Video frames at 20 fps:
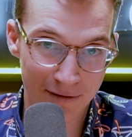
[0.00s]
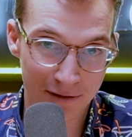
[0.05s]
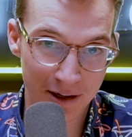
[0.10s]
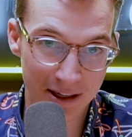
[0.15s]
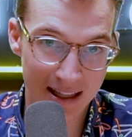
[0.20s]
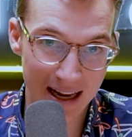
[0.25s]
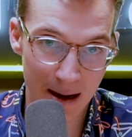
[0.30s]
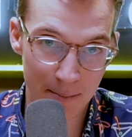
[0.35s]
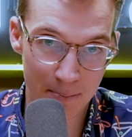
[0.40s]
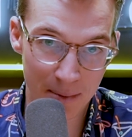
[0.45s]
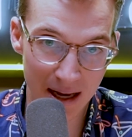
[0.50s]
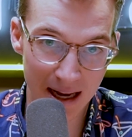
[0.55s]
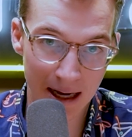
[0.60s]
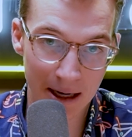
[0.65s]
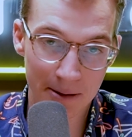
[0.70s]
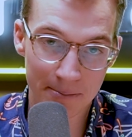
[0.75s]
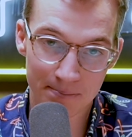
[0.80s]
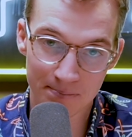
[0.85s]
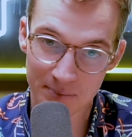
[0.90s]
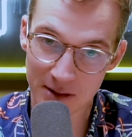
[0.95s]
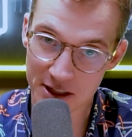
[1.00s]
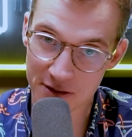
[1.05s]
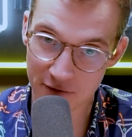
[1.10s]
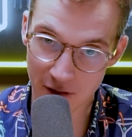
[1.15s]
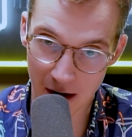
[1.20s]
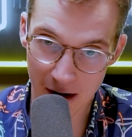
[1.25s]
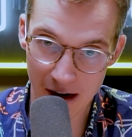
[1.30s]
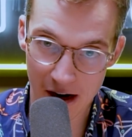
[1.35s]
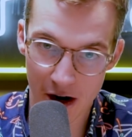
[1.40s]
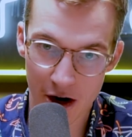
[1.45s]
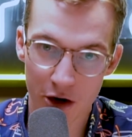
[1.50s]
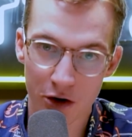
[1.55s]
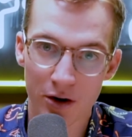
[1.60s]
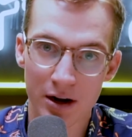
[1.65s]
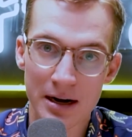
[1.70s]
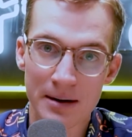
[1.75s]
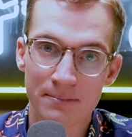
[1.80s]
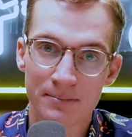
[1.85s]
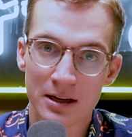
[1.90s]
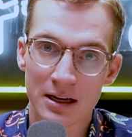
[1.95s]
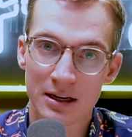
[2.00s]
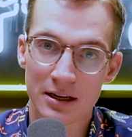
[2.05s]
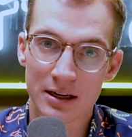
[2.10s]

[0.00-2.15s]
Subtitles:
fleet that big, it's very hungry.